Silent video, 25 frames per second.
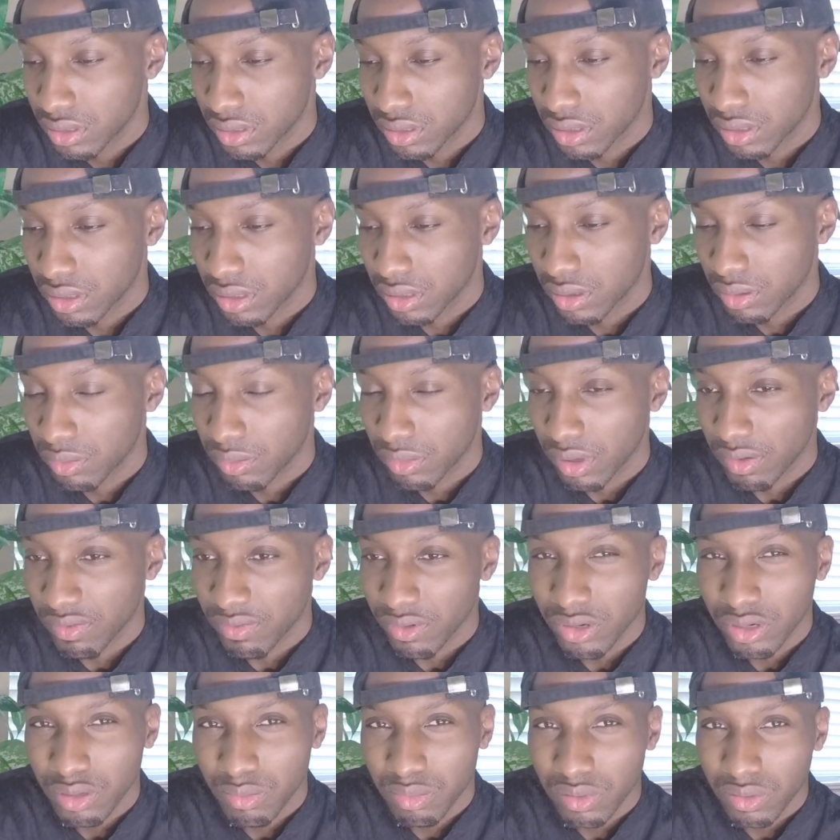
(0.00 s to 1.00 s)
I've
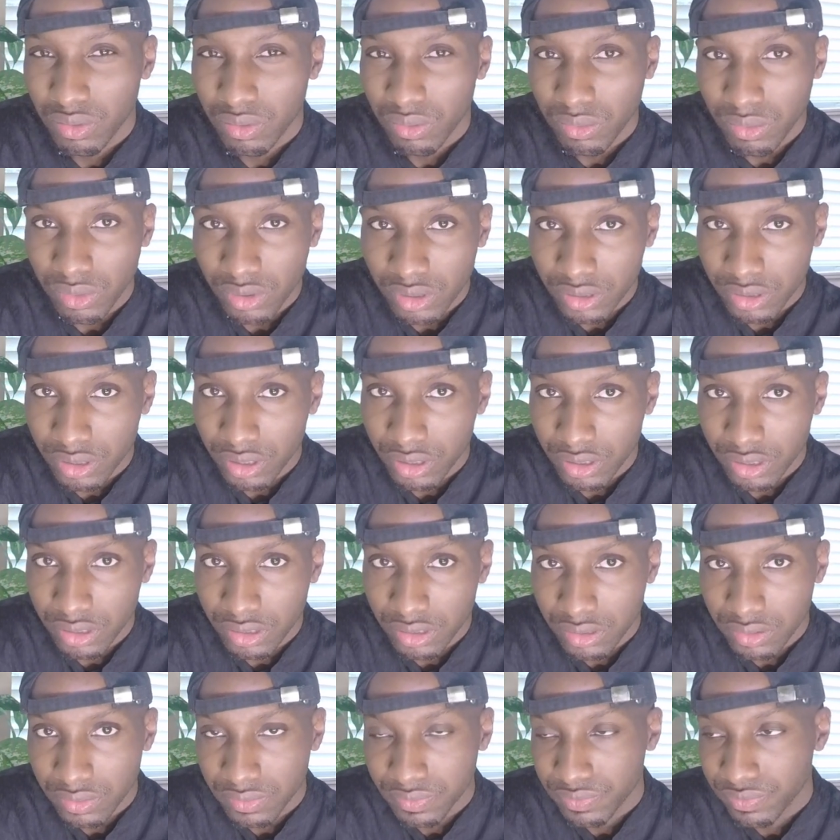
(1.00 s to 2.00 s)
only been with one
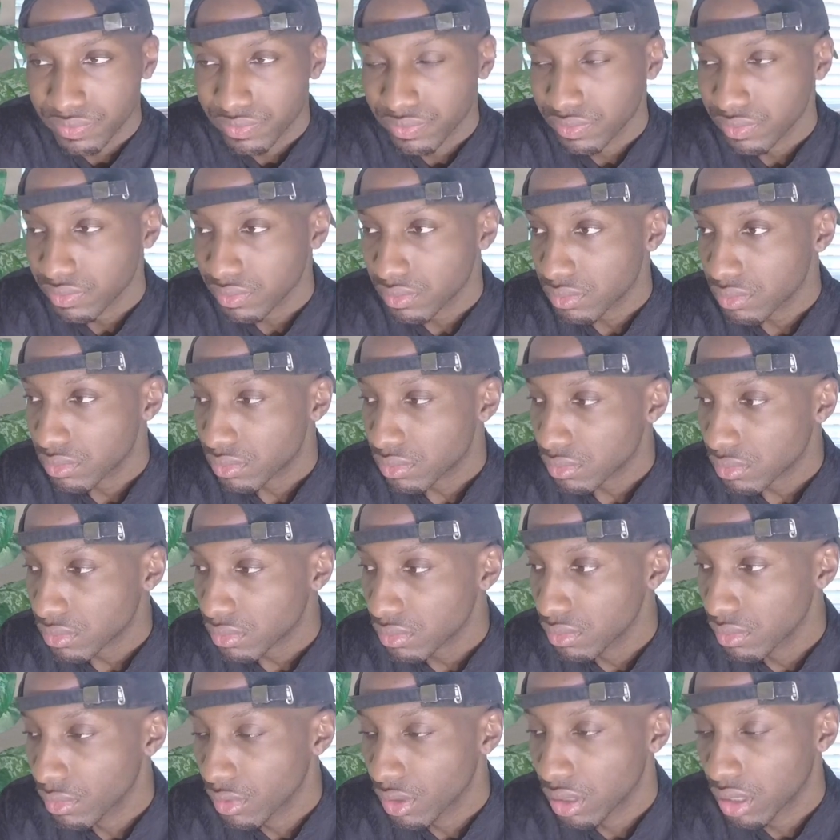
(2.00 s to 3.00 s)
girl,
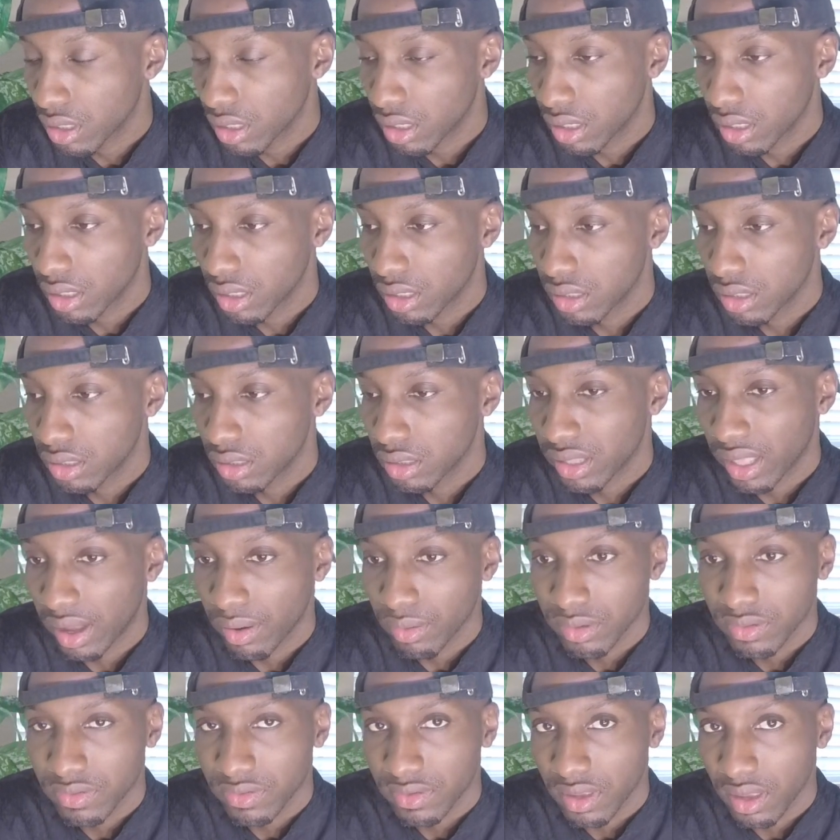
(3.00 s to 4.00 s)
and that
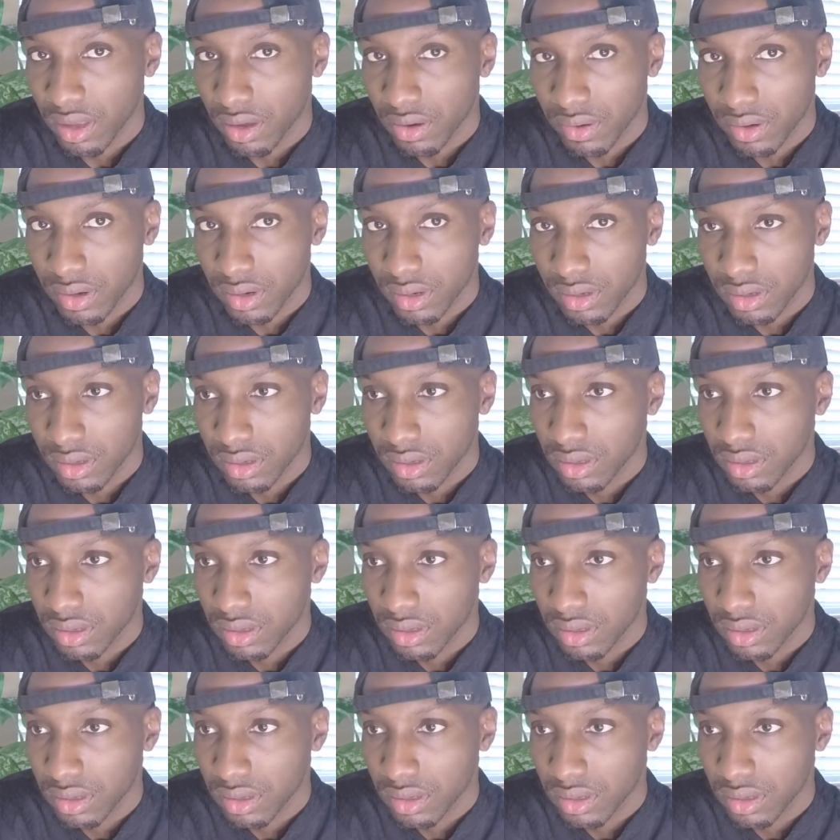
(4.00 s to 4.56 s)
was scary.